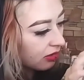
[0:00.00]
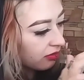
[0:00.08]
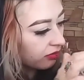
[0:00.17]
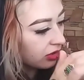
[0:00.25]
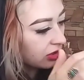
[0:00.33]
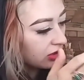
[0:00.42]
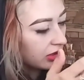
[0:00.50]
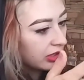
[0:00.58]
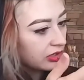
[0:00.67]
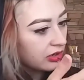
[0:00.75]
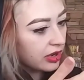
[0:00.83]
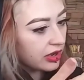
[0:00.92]
of
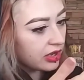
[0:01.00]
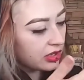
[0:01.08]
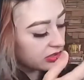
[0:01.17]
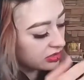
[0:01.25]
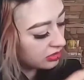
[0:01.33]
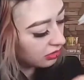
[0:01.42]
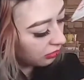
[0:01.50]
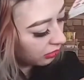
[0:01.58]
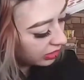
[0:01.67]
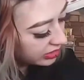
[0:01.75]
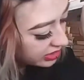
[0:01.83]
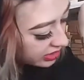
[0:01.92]
glitter in it, so
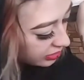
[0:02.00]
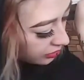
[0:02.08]
let's see